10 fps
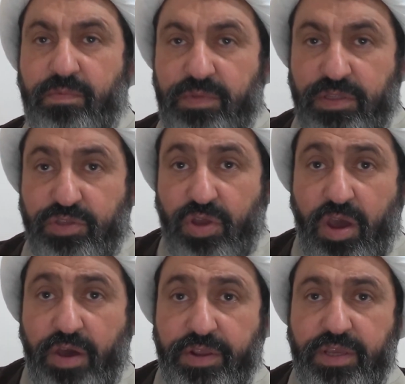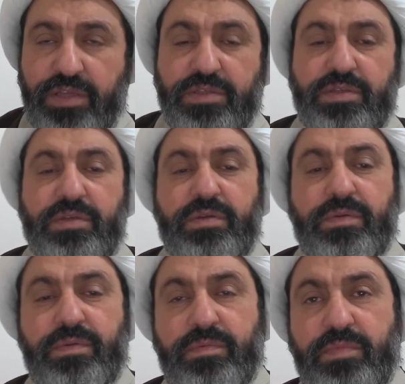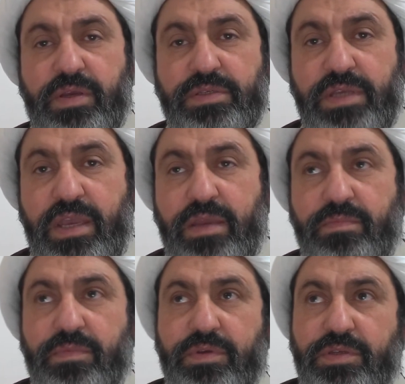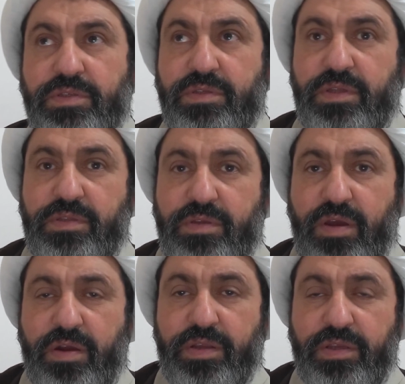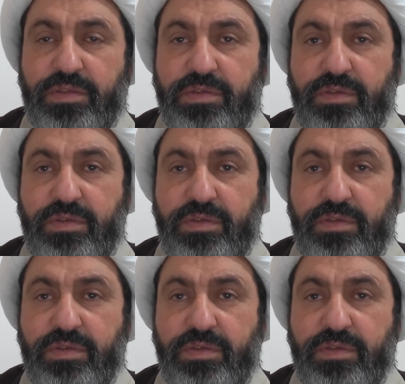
the target, because aim is the target